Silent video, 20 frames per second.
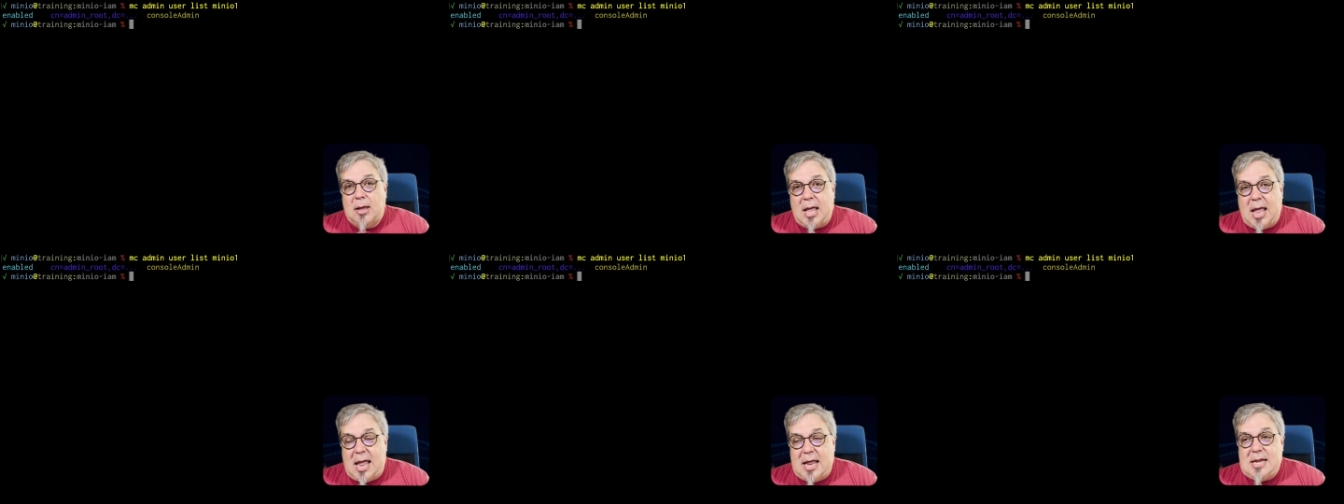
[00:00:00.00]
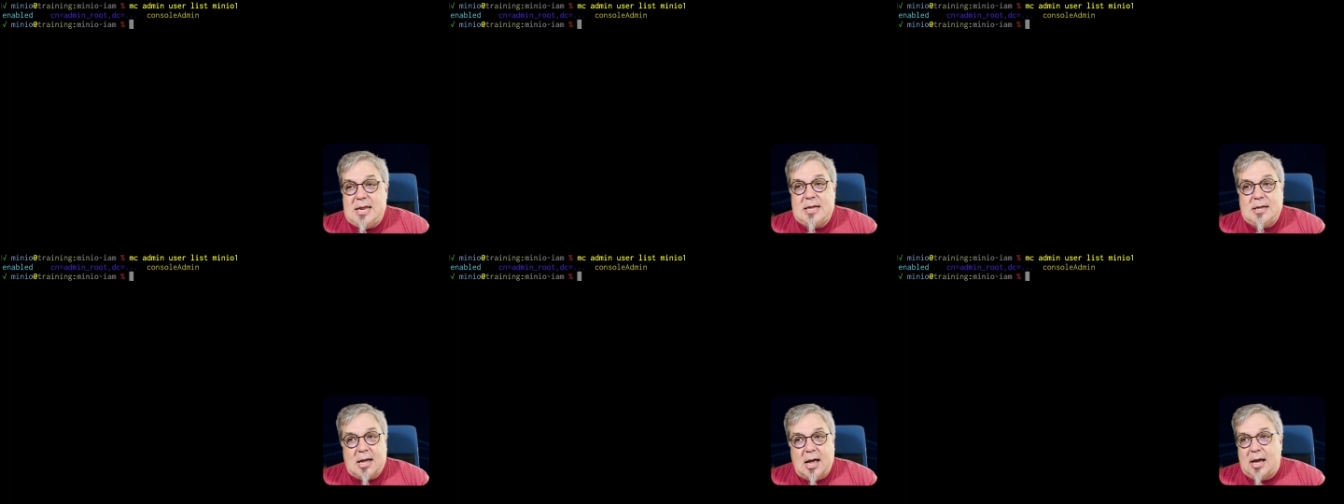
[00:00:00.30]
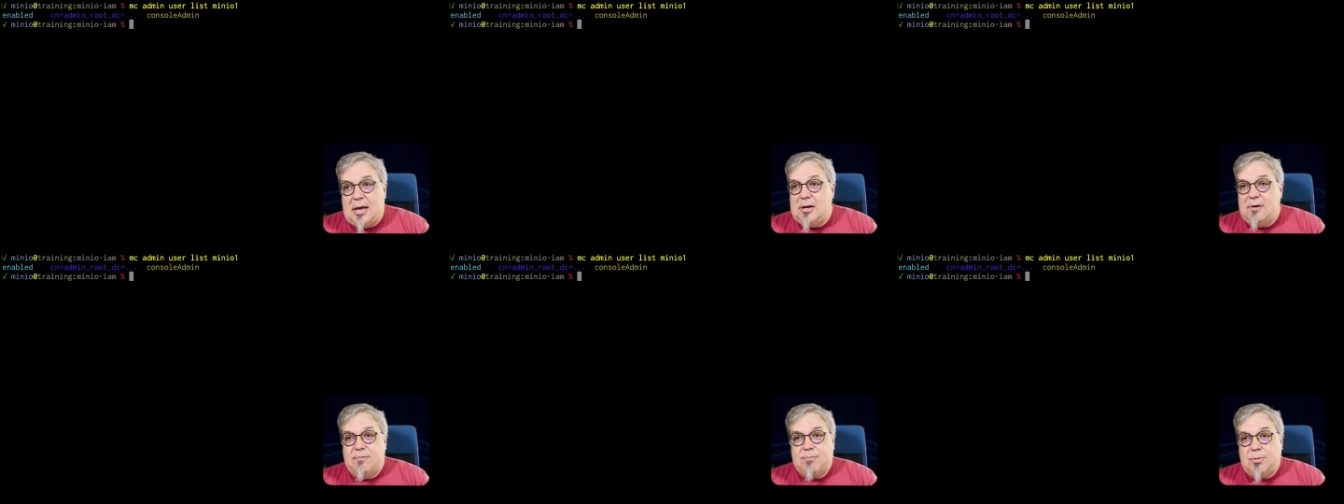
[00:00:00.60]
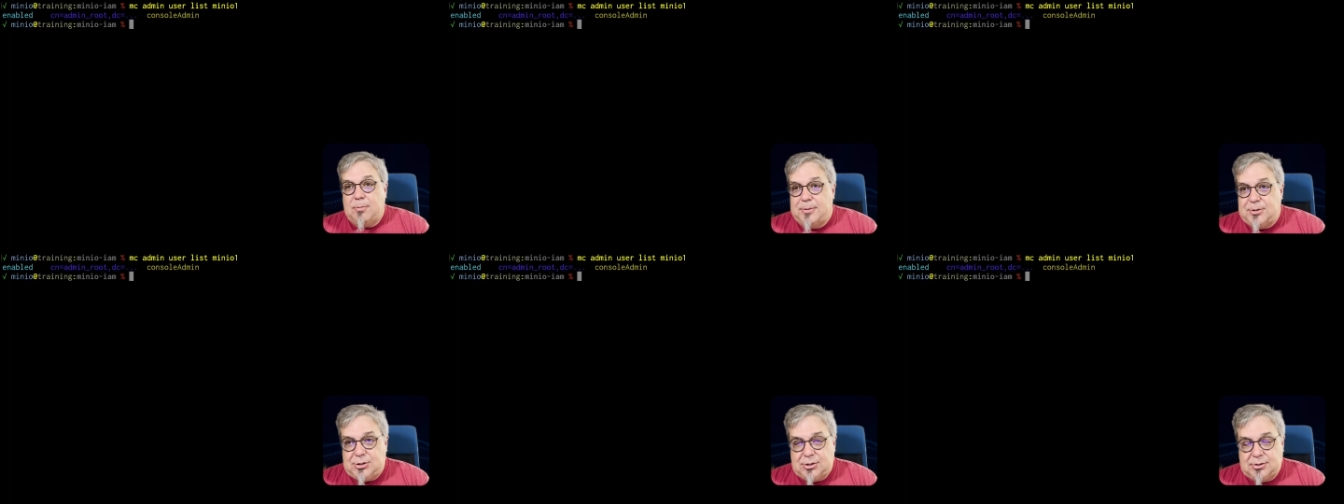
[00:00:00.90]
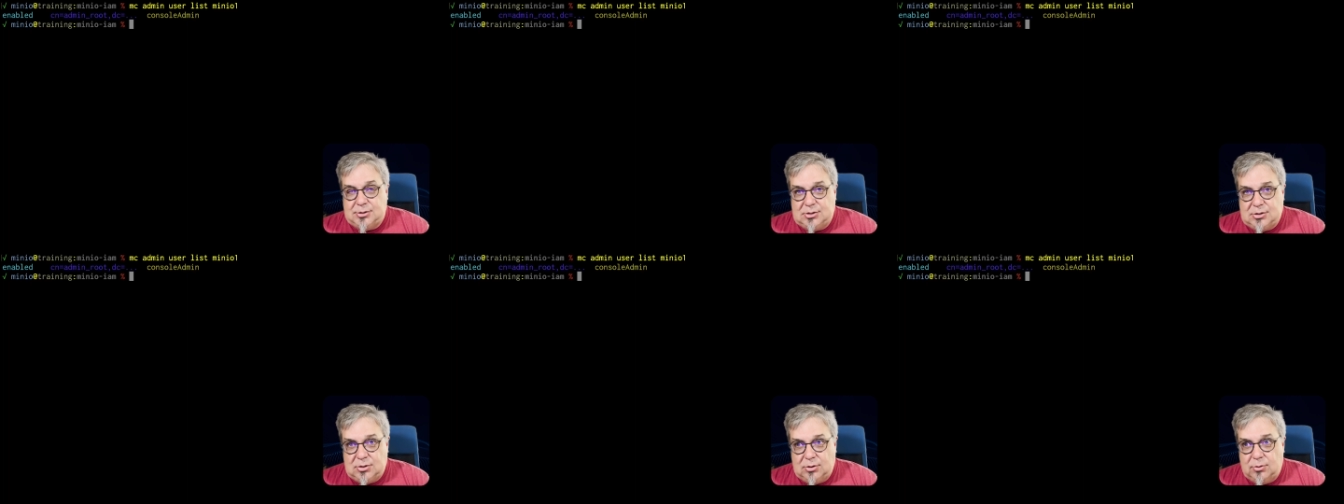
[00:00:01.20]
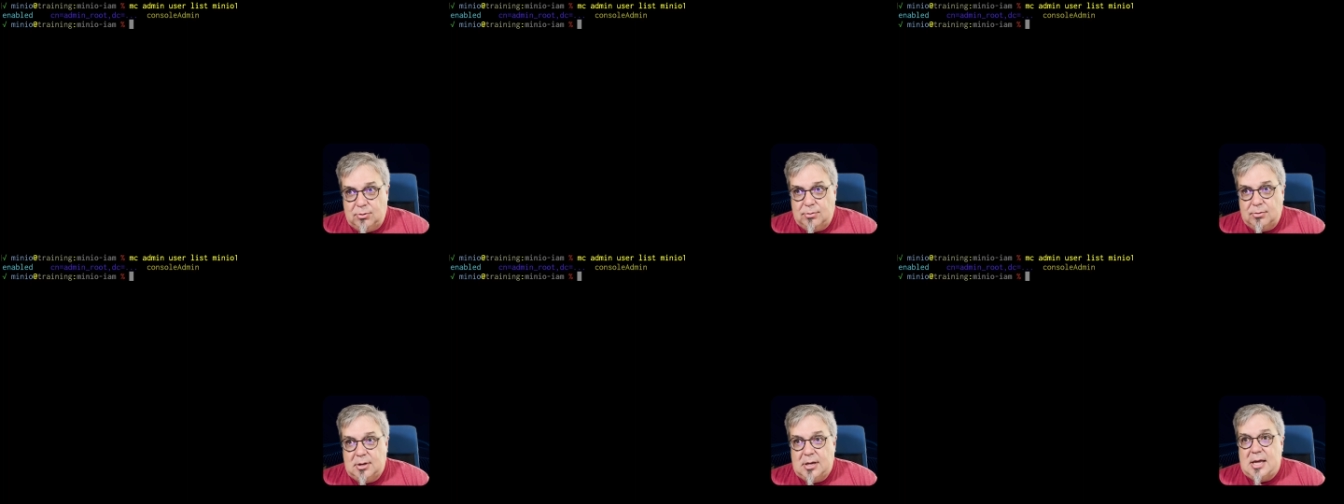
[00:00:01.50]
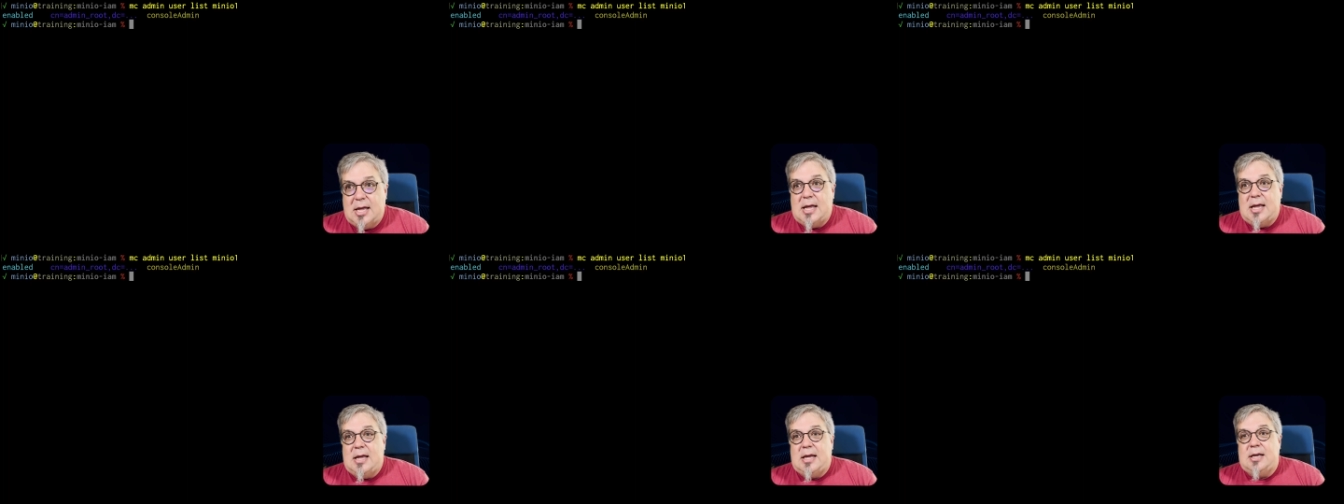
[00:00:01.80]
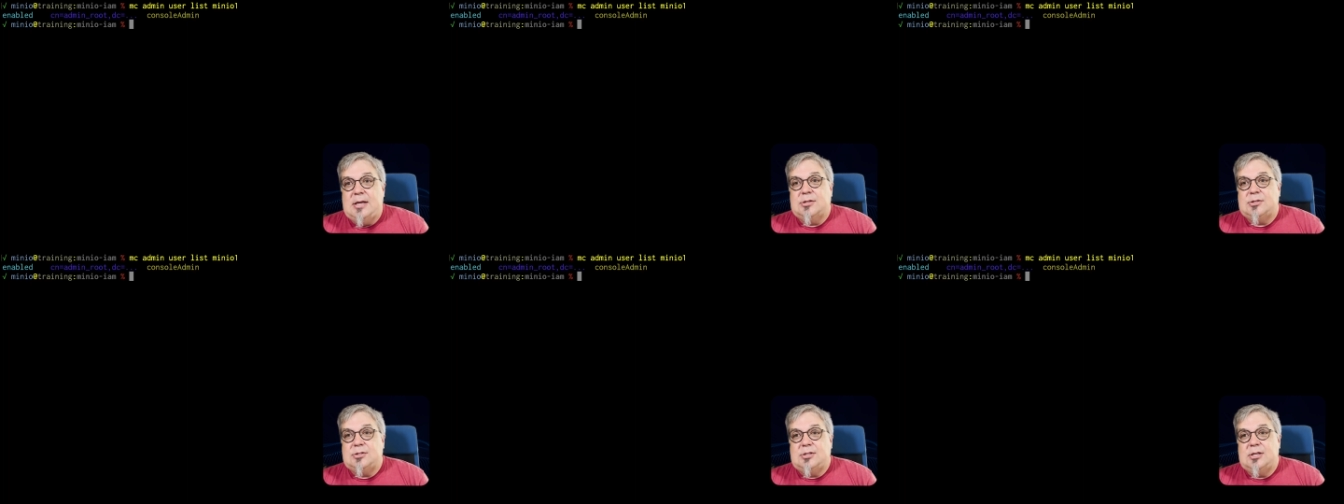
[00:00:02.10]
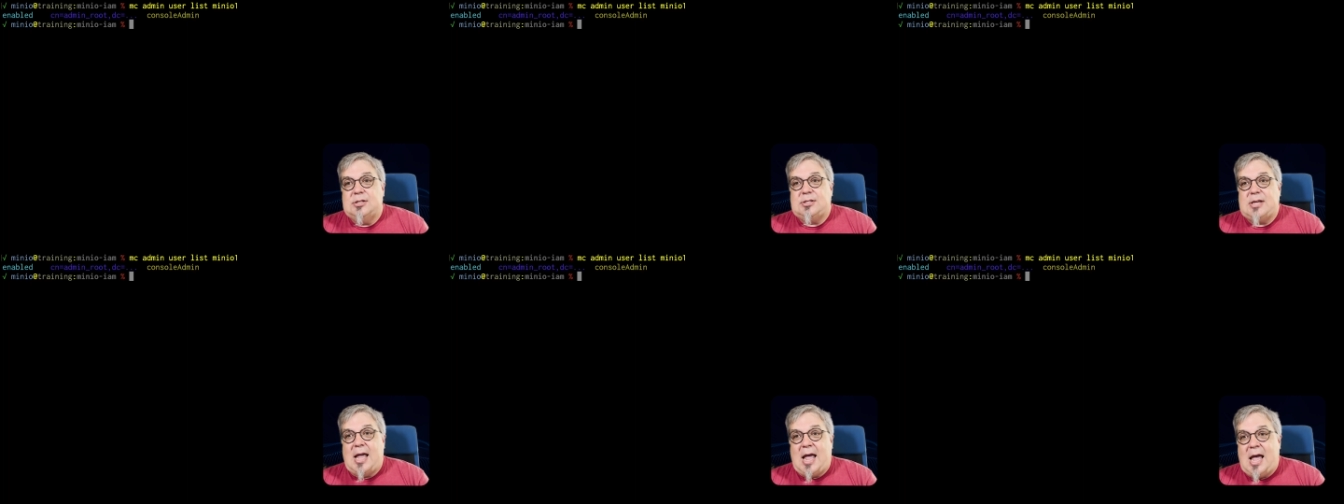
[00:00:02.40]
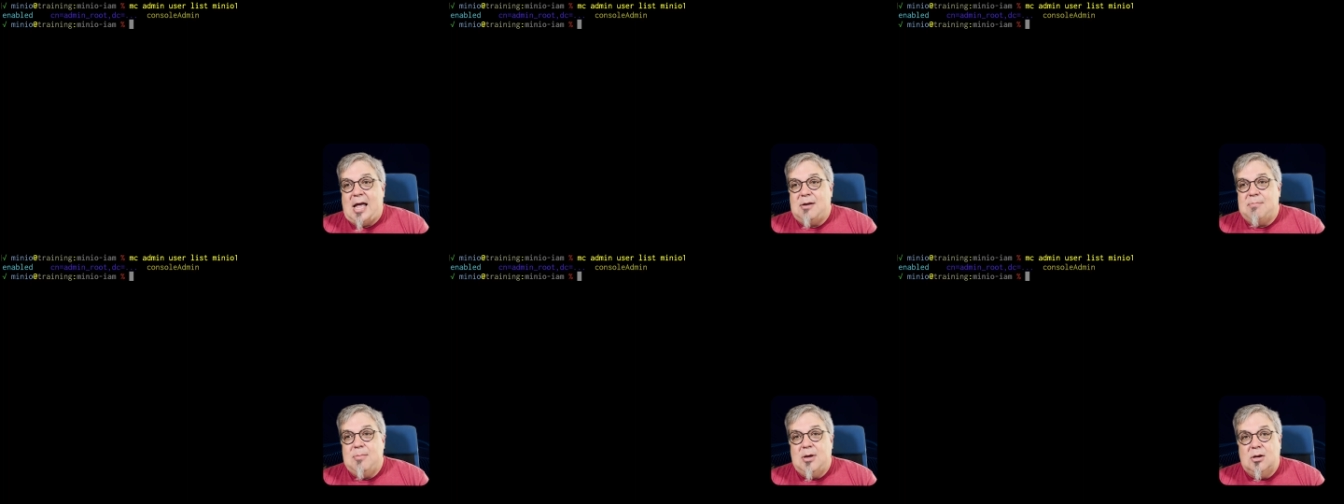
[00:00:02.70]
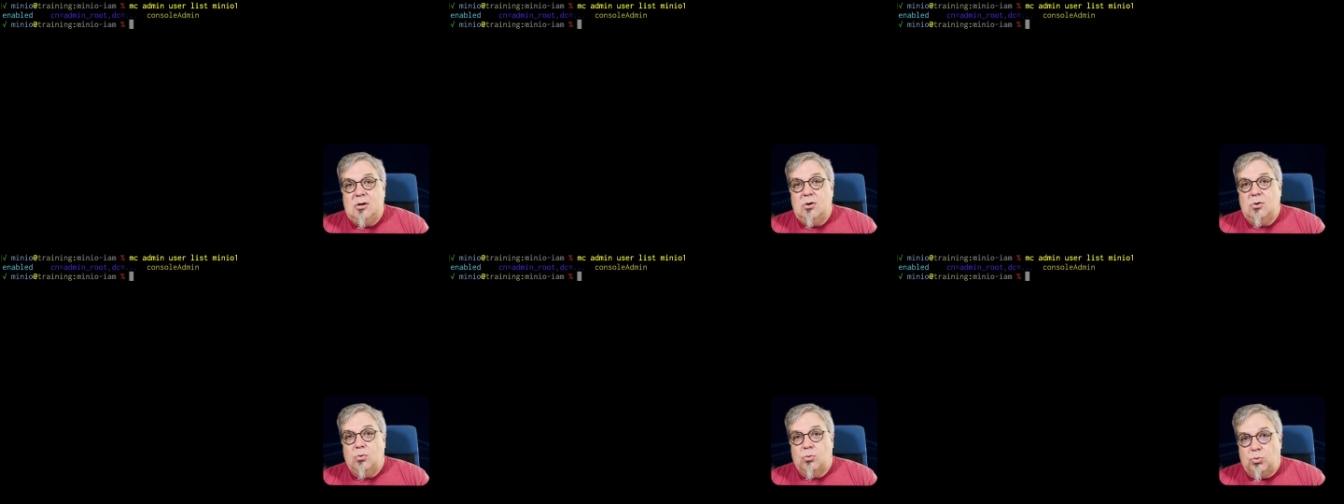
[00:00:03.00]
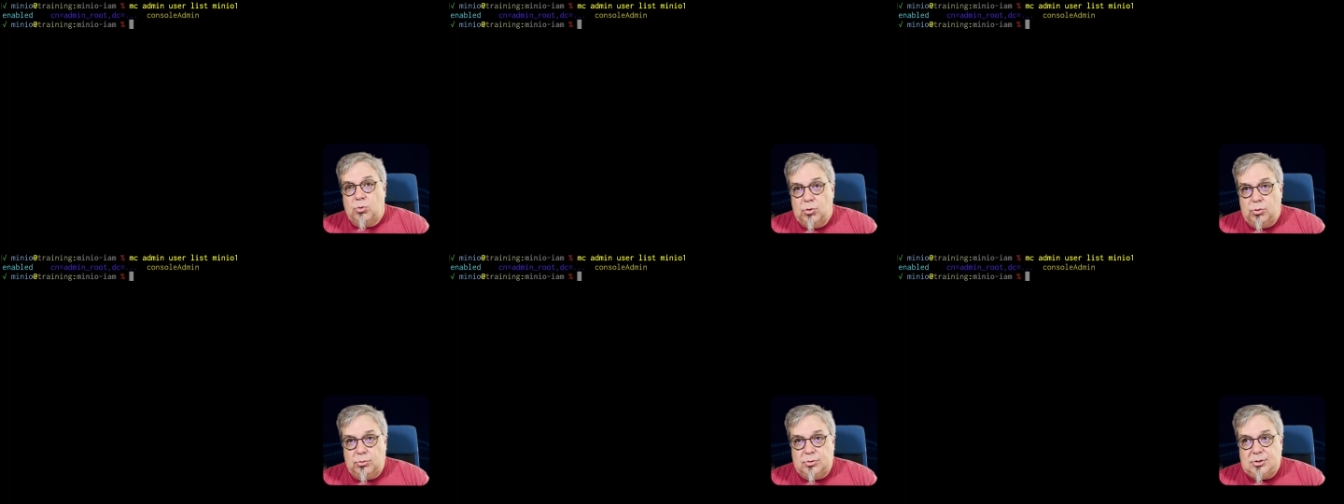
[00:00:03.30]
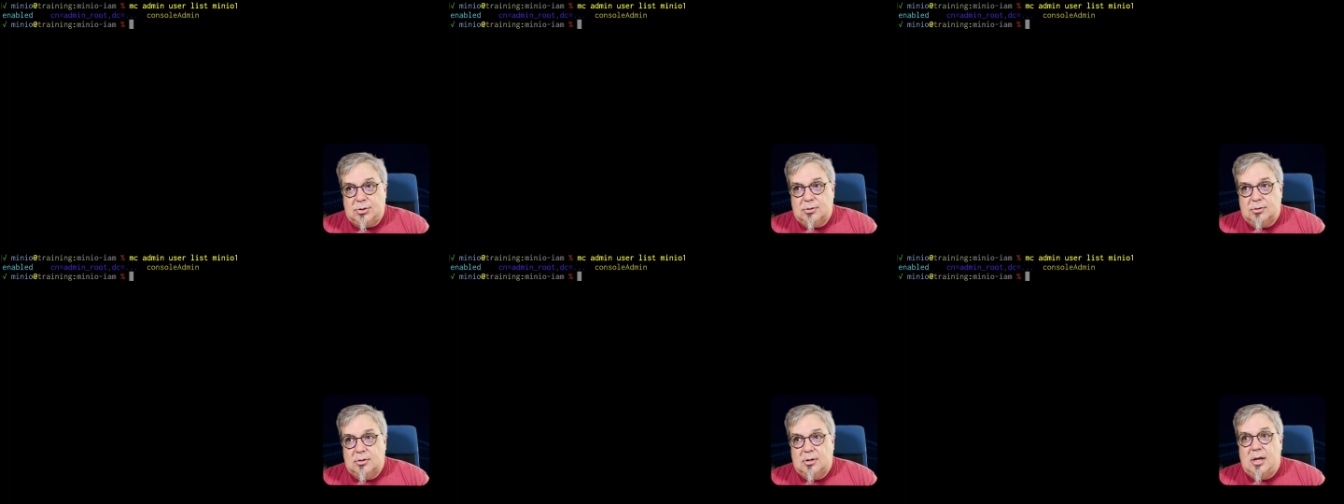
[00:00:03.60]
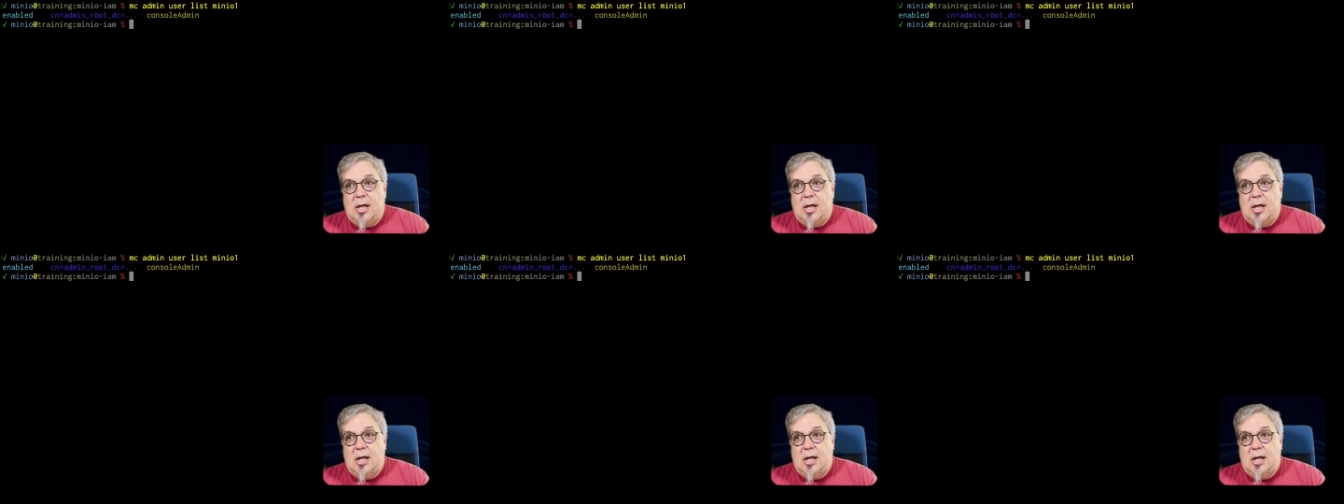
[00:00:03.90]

any kind of permissions to is this admin root,